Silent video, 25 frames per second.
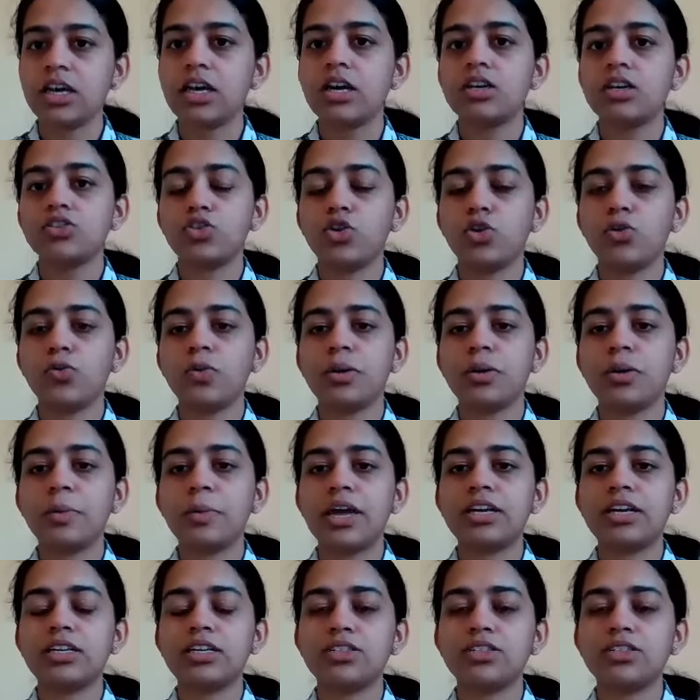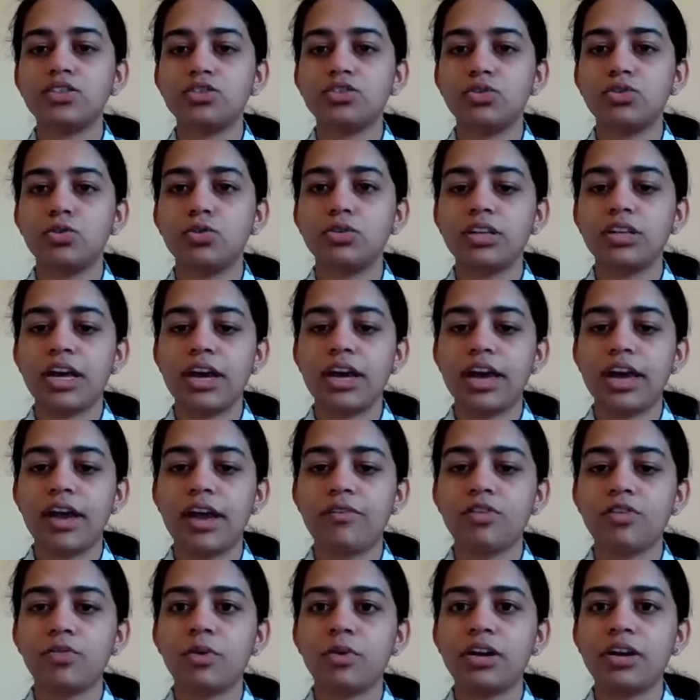So we're making sure that
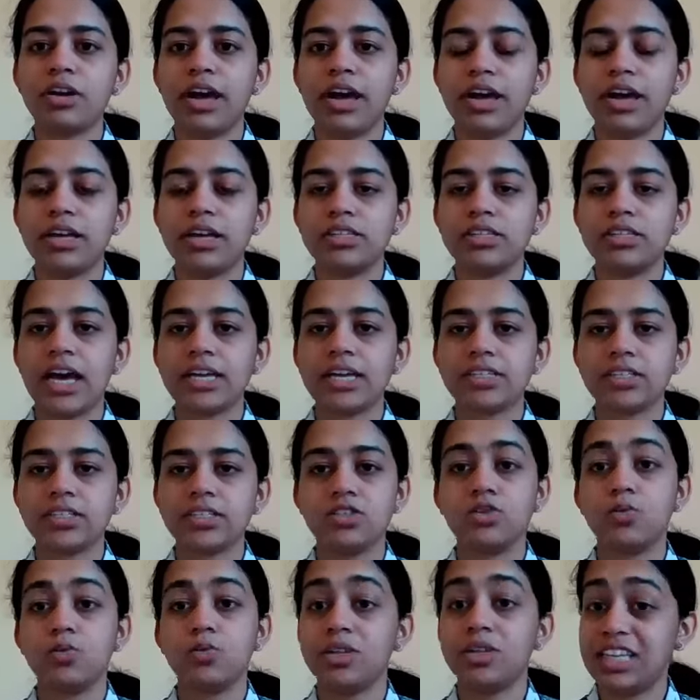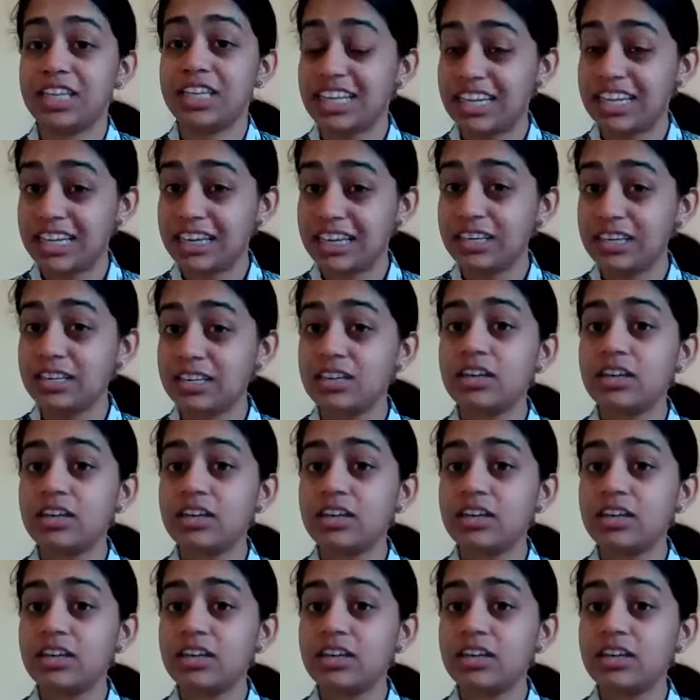everyone has access to what they need.